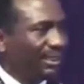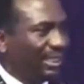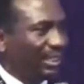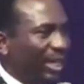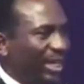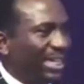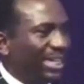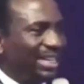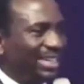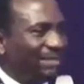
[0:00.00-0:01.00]
He
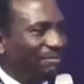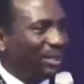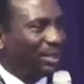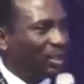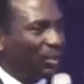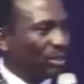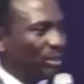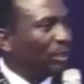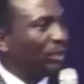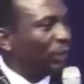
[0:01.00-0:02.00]
created Adam because he was
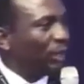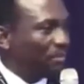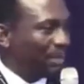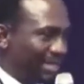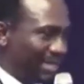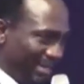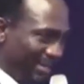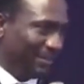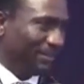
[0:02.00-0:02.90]
looking for a partner.